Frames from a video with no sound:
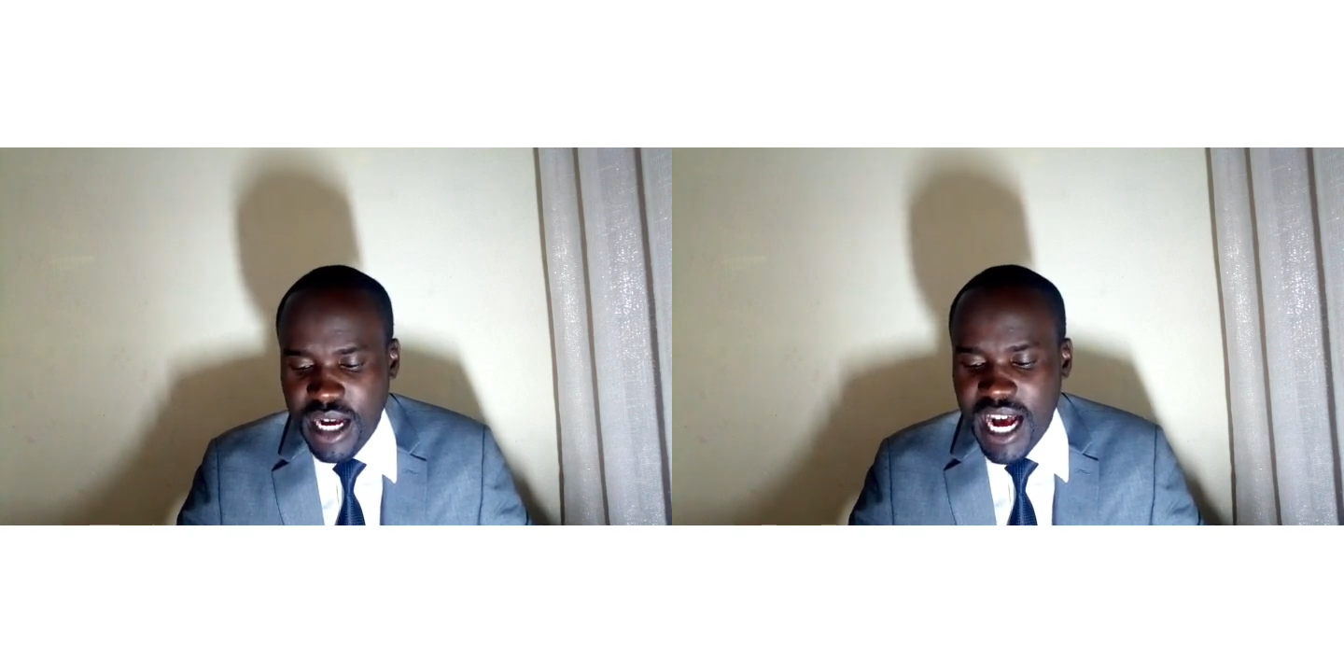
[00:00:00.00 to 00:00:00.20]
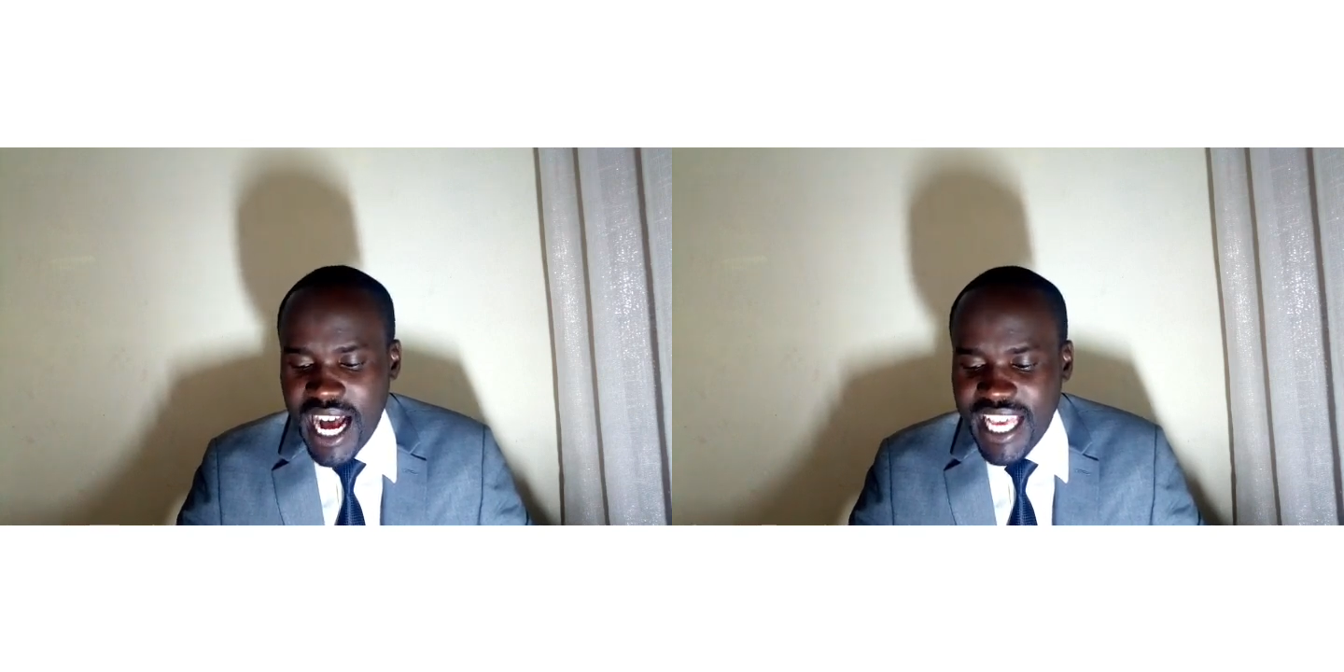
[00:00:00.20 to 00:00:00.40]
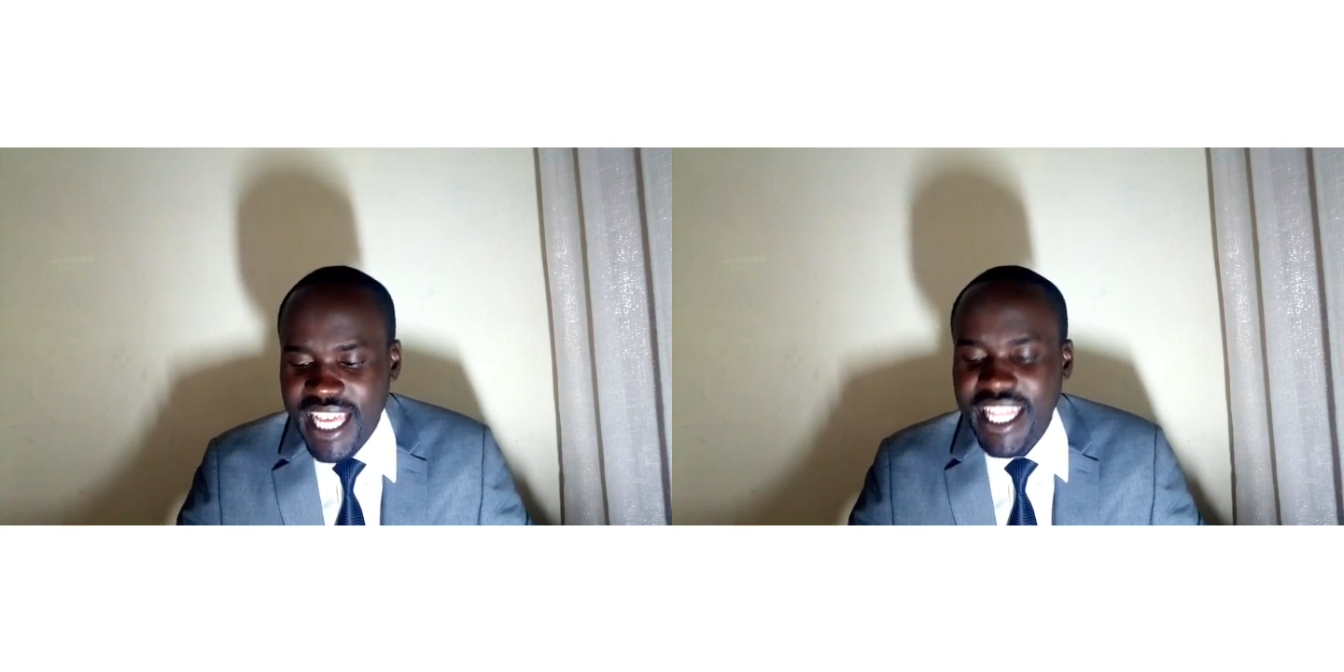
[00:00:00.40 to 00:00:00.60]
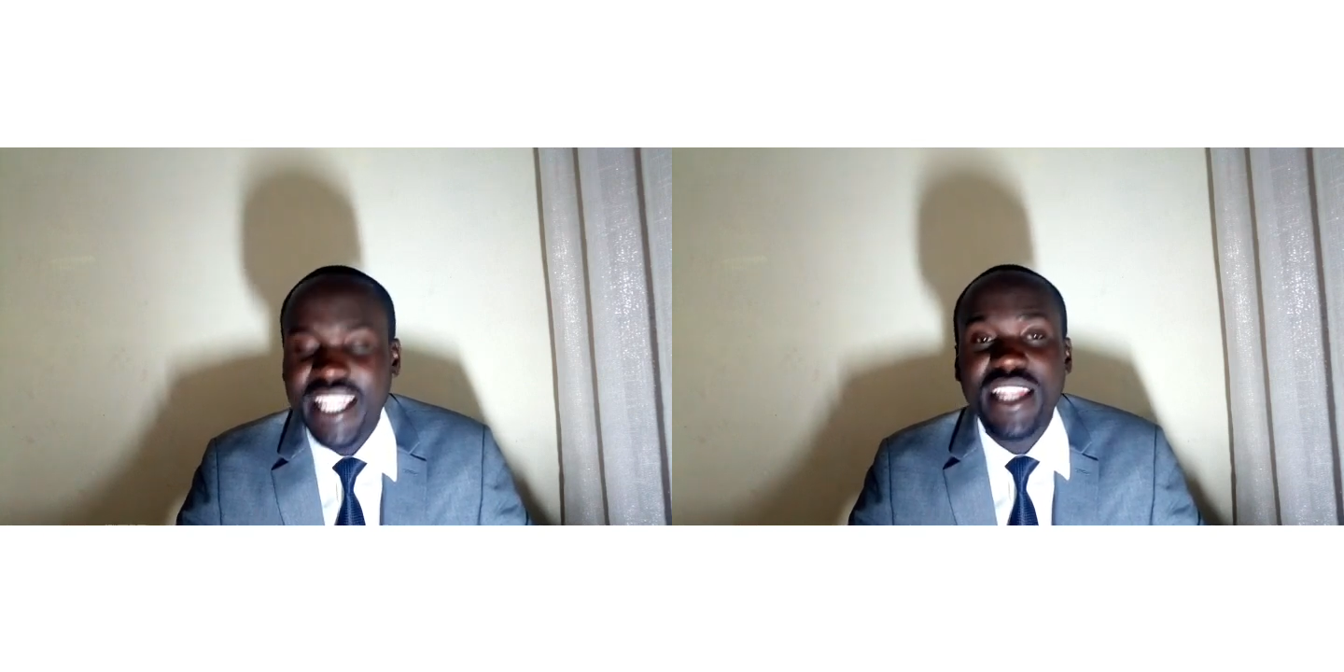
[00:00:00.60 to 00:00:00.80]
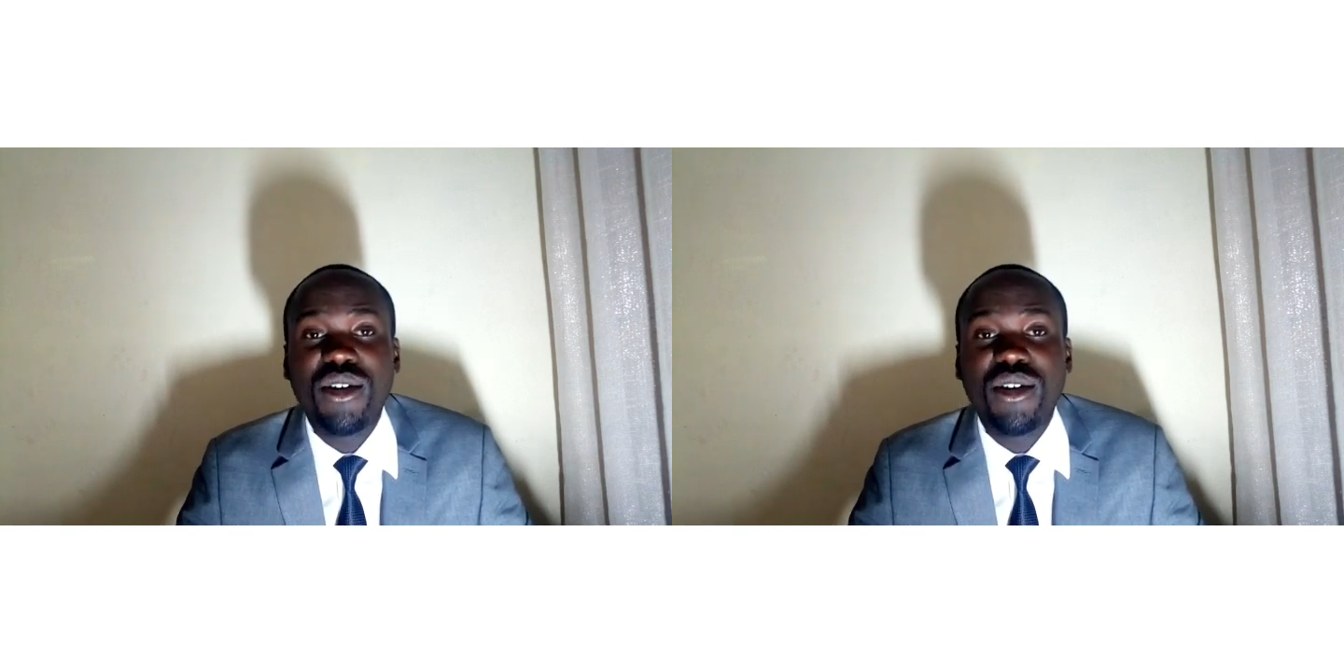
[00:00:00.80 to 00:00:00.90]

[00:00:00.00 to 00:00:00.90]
higher than the